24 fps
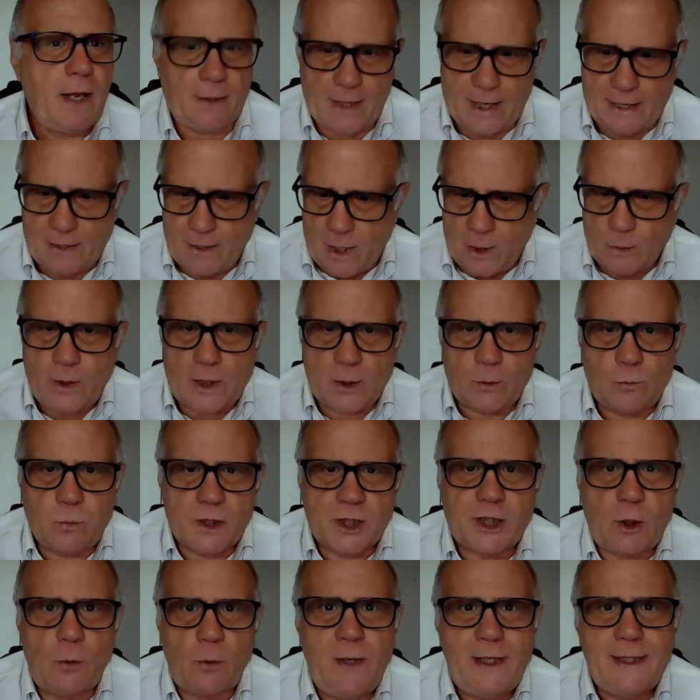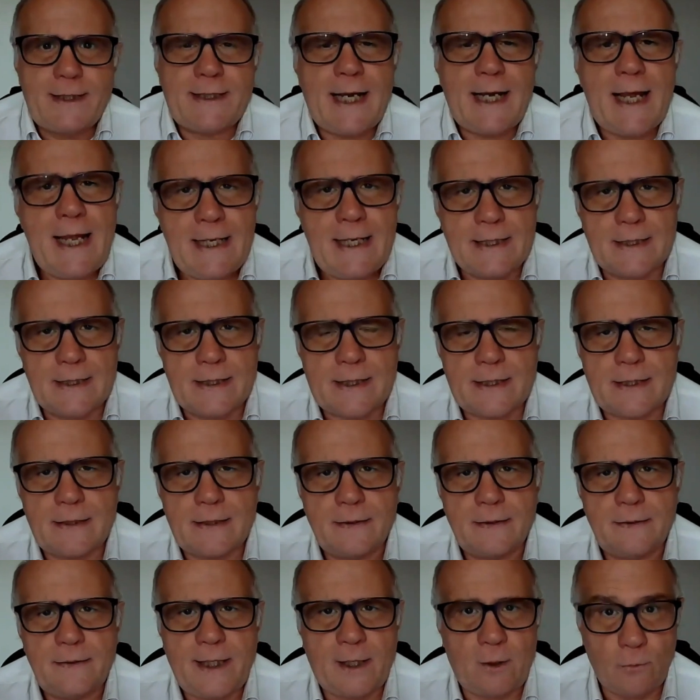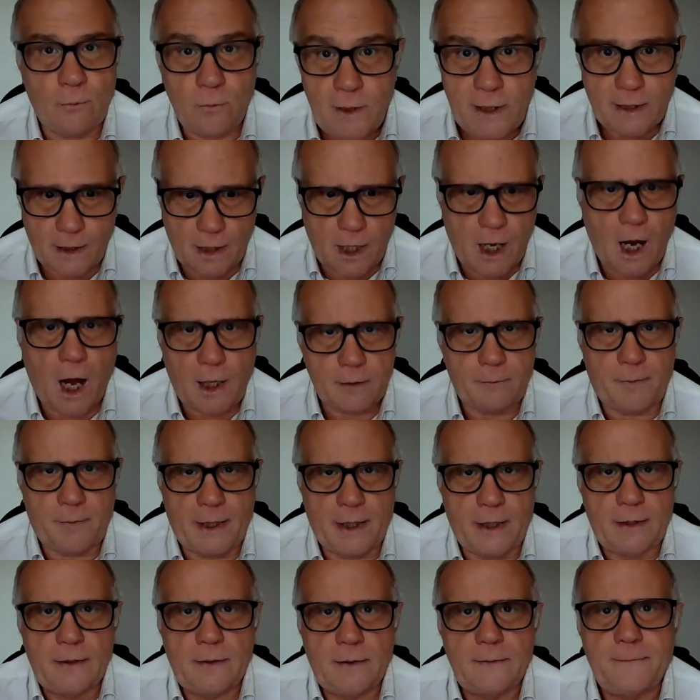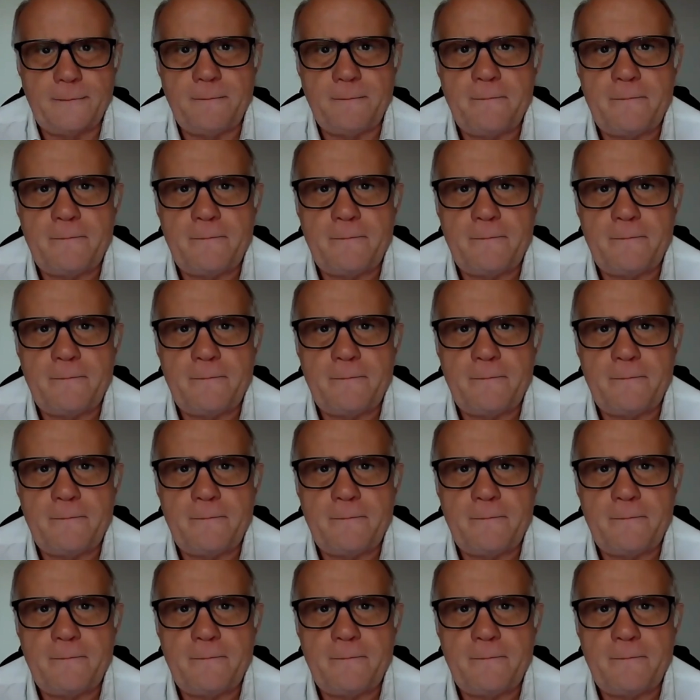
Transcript: And it was so intense that it really got me.